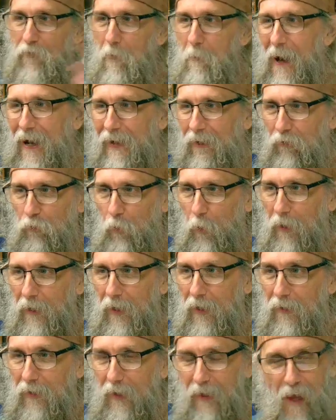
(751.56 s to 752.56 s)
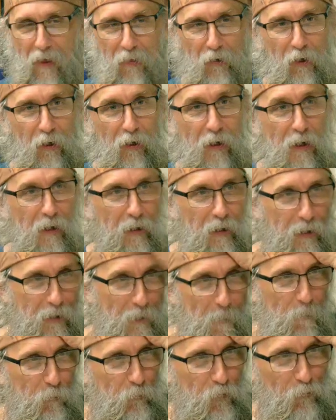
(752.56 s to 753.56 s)
the bodies working together
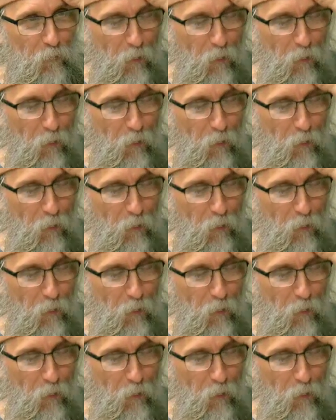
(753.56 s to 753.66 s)
to